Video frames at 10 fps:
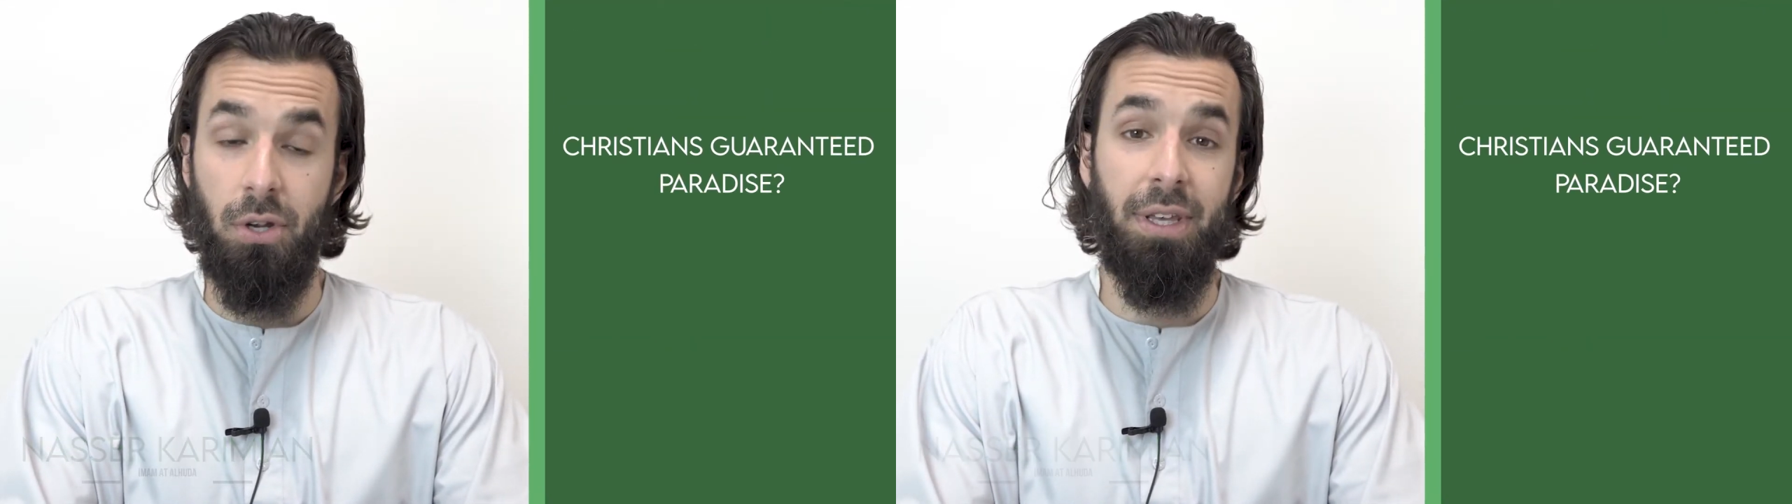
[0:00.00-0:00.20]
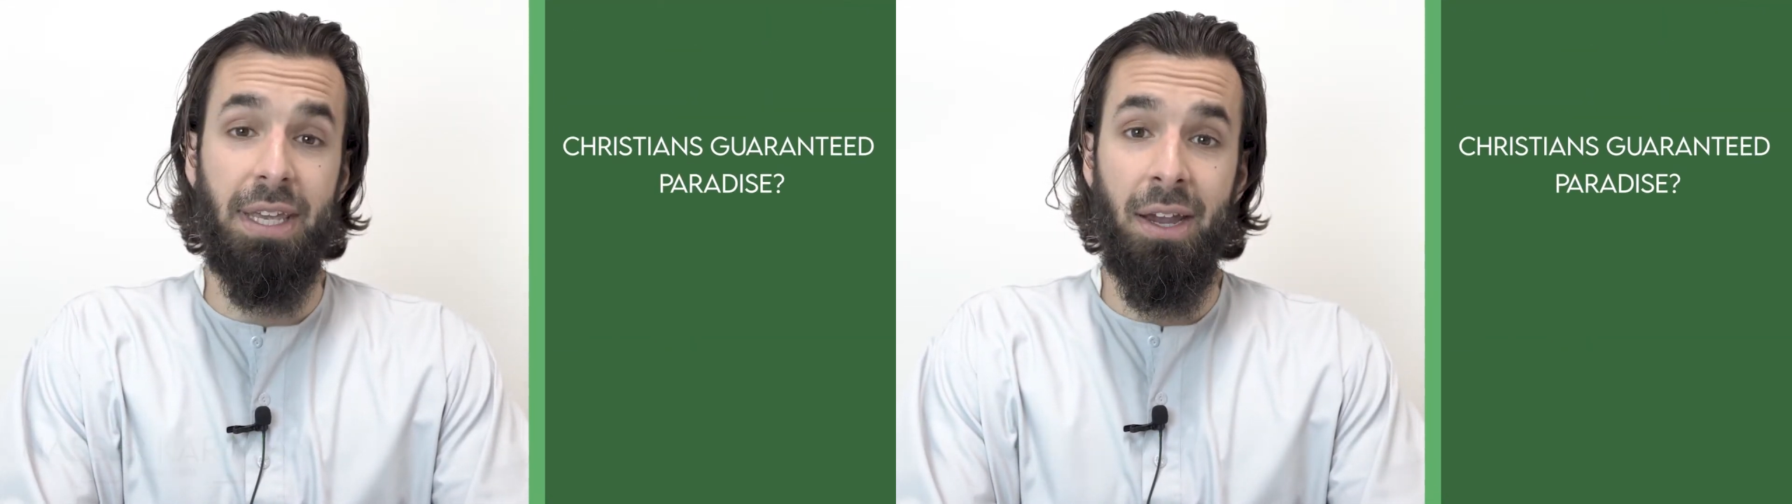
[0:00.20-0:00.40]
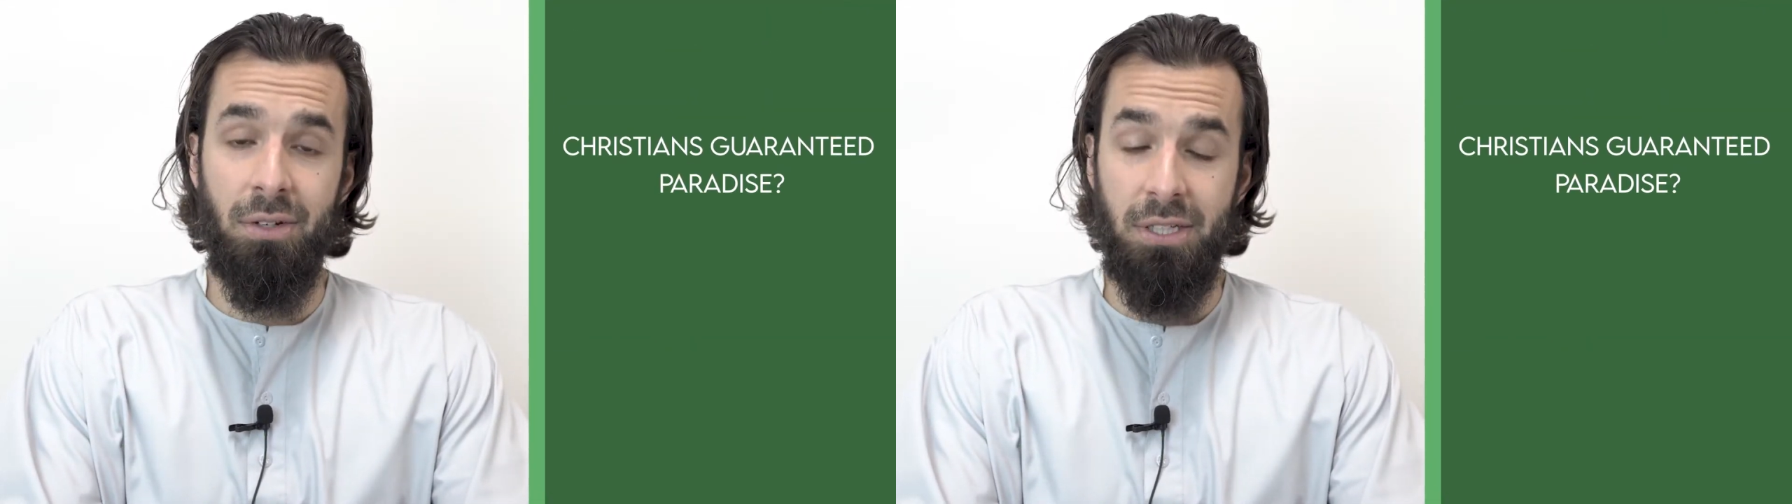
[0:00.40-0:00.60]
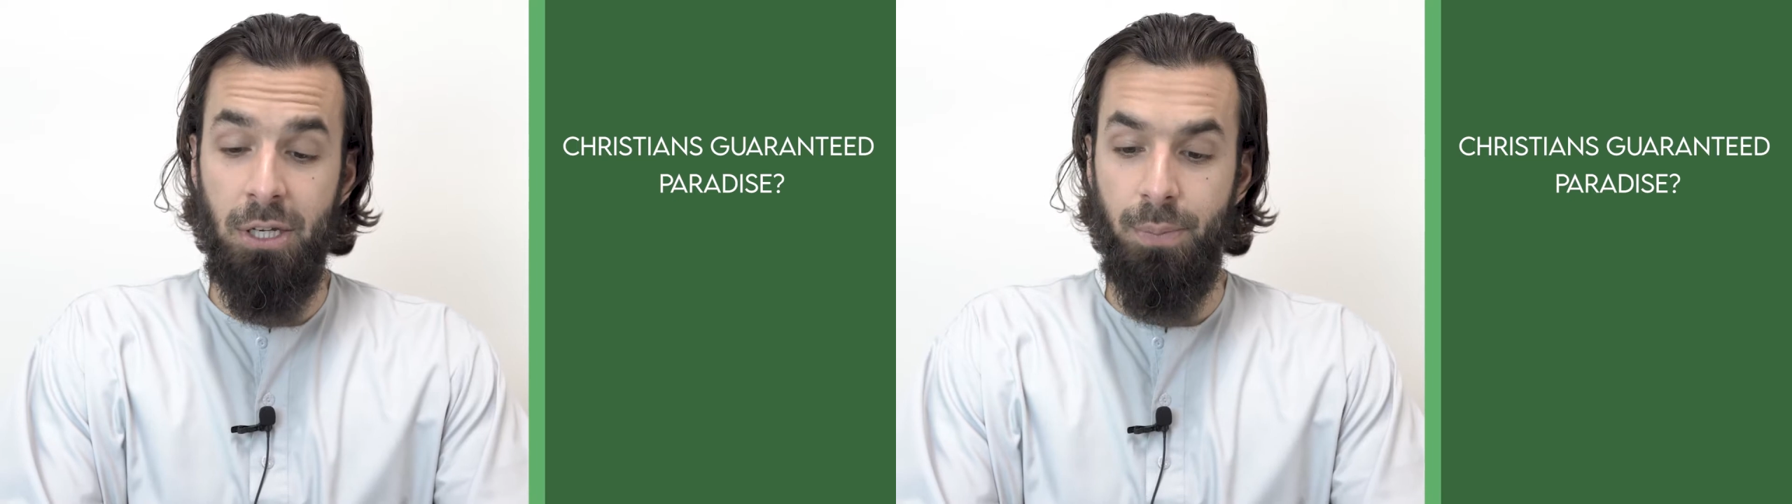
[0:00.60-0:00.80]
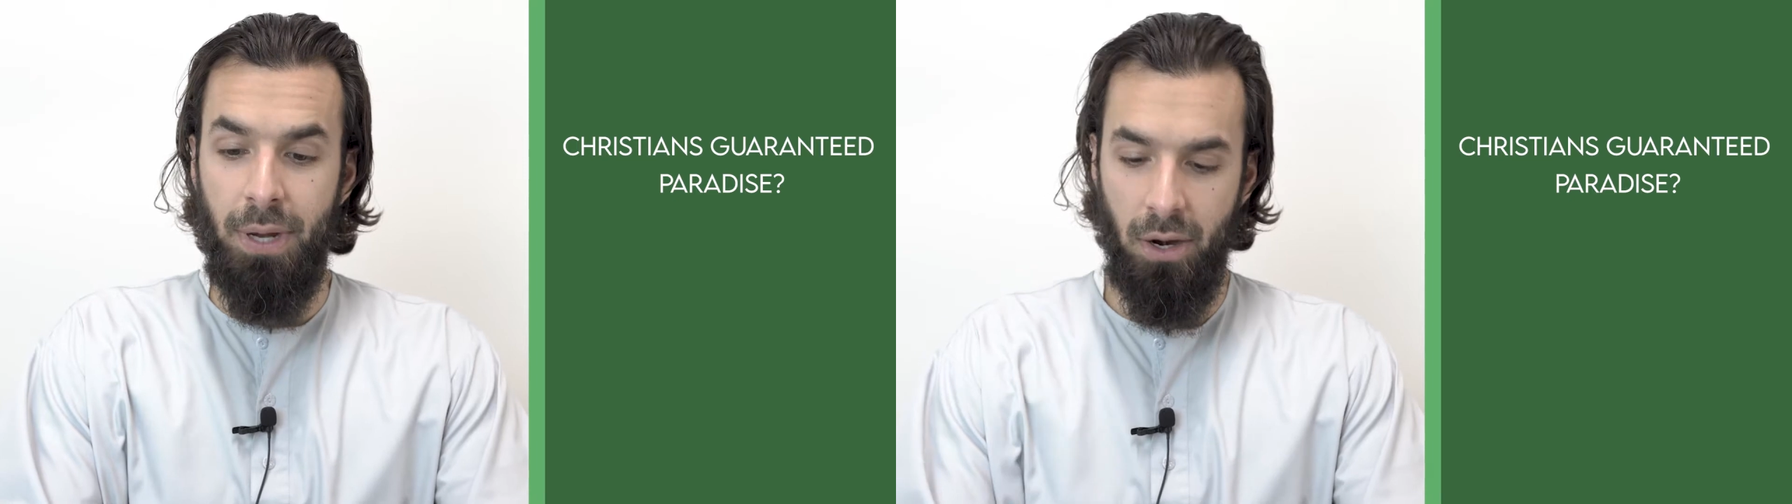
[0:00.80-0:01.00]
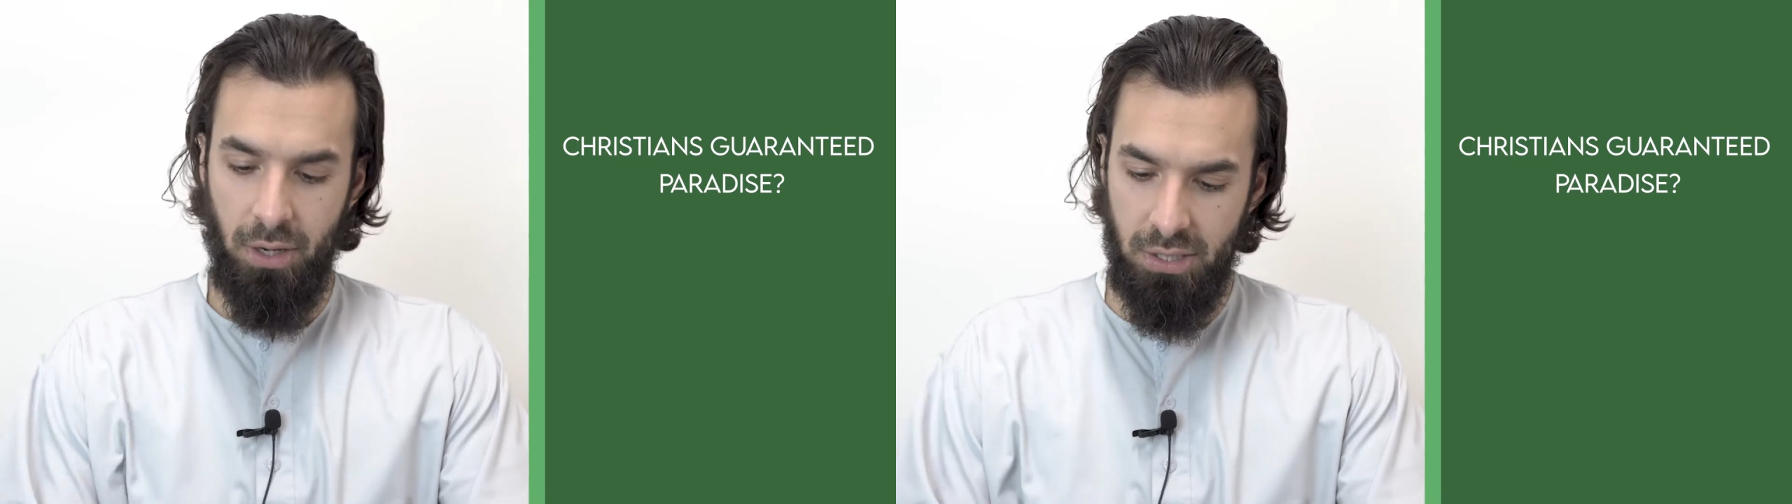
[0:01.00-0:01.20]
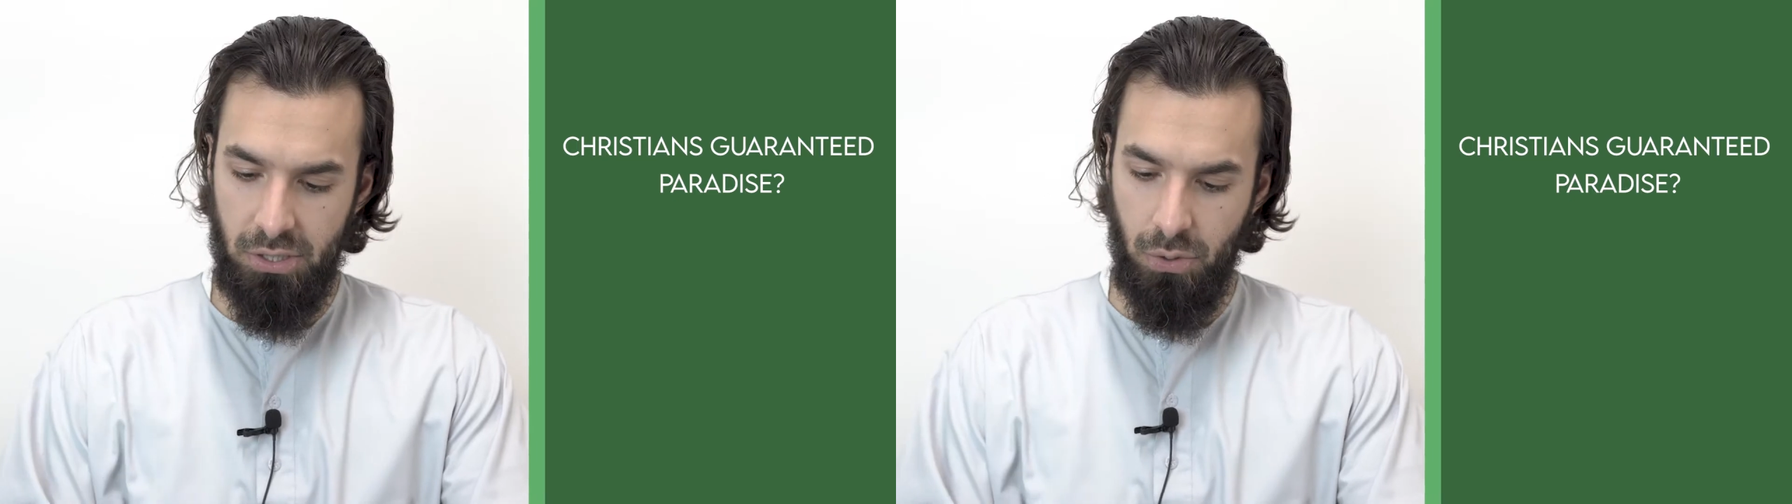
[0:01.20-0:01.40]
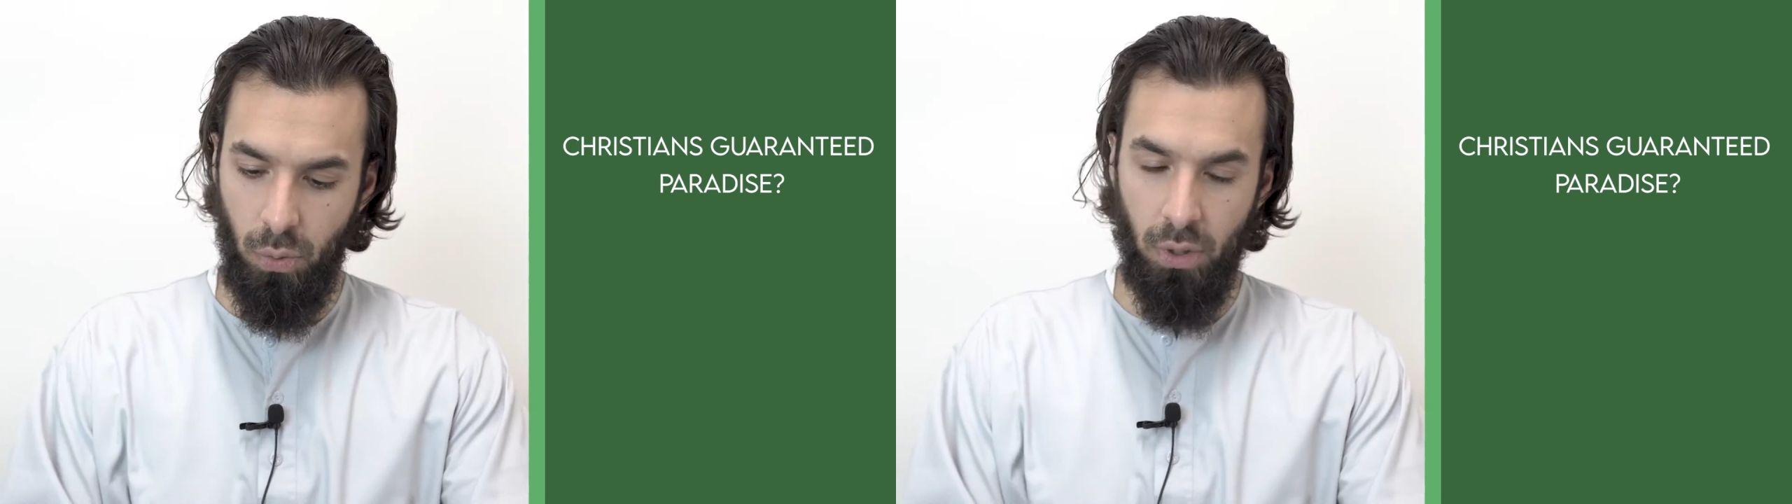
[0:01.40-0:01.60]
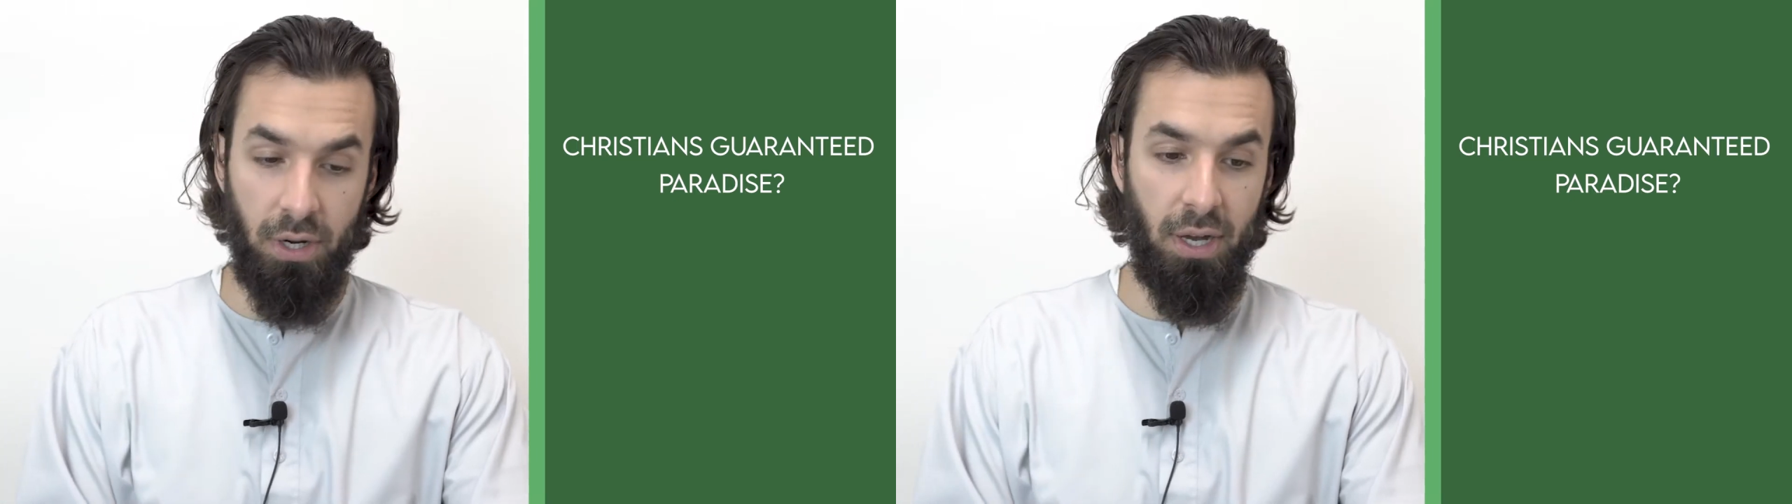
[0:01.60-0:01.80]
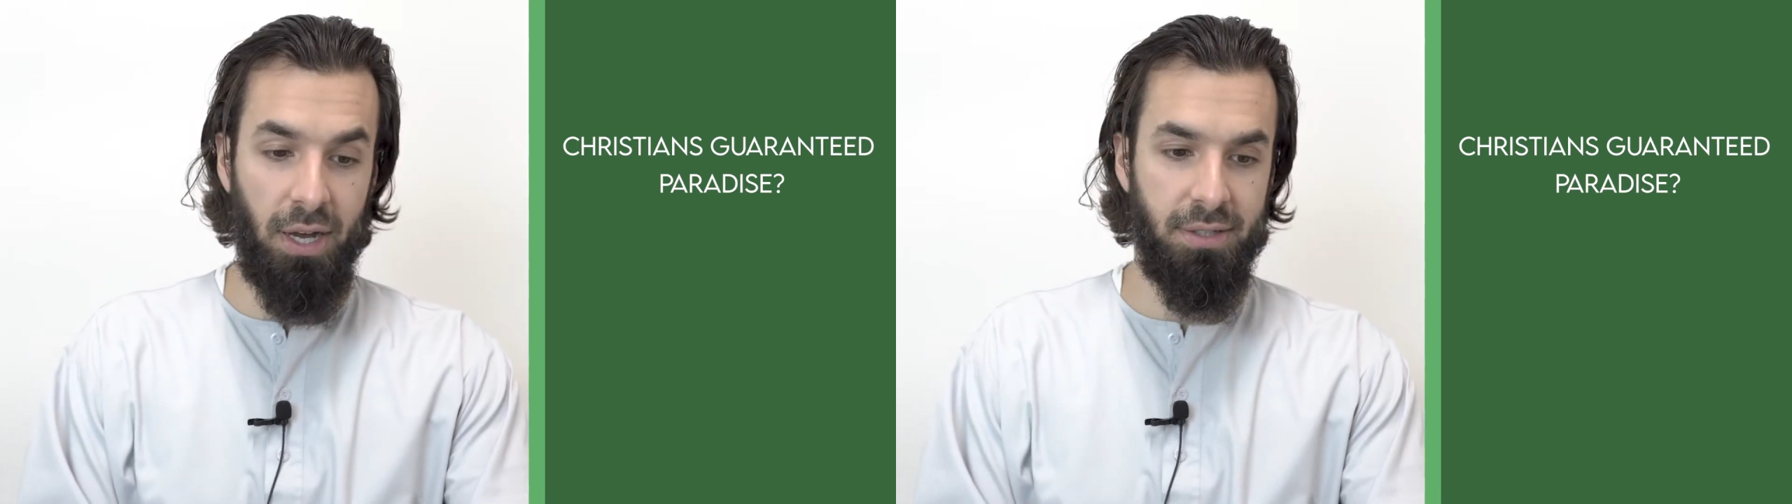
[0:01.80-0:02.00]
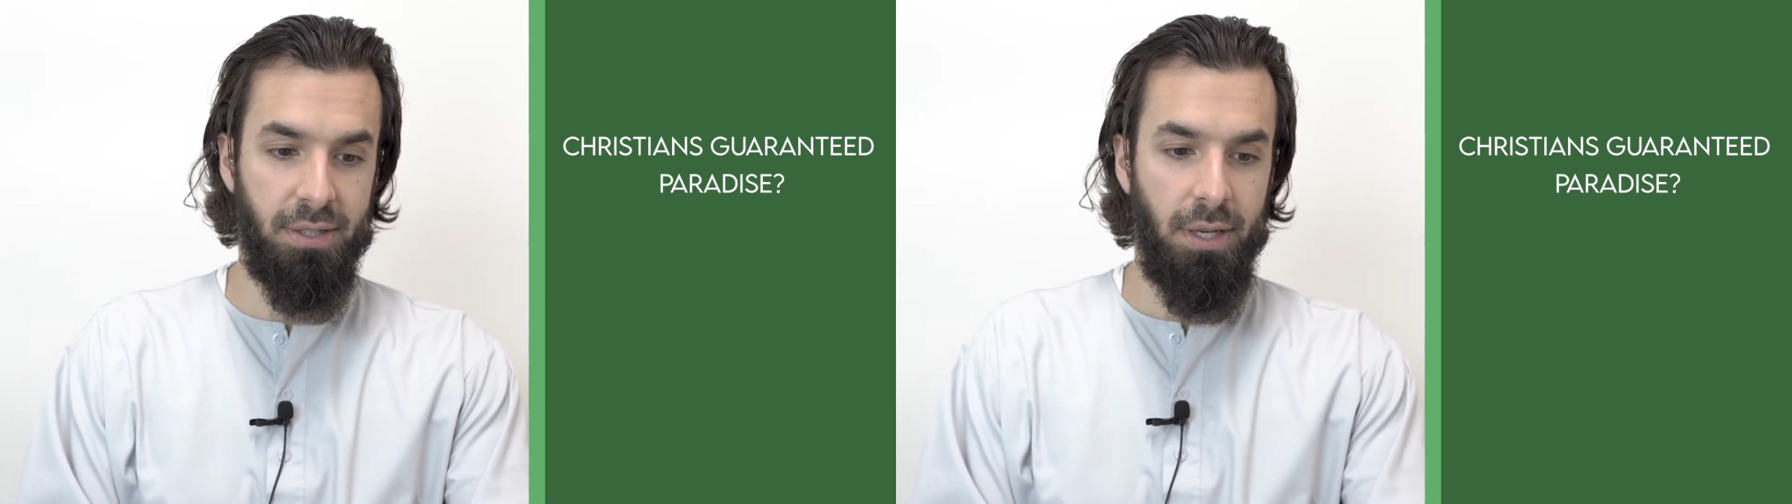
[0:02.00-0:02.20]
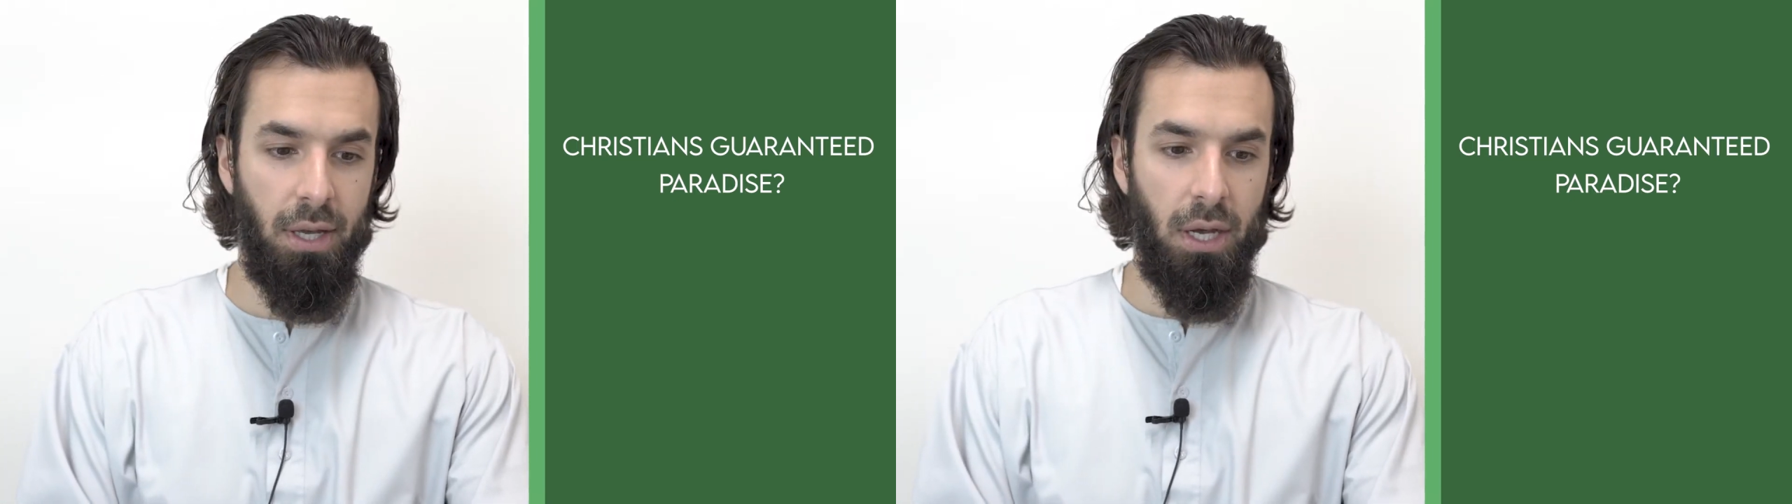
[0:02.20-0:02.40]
Are they guaranteed paradise or not?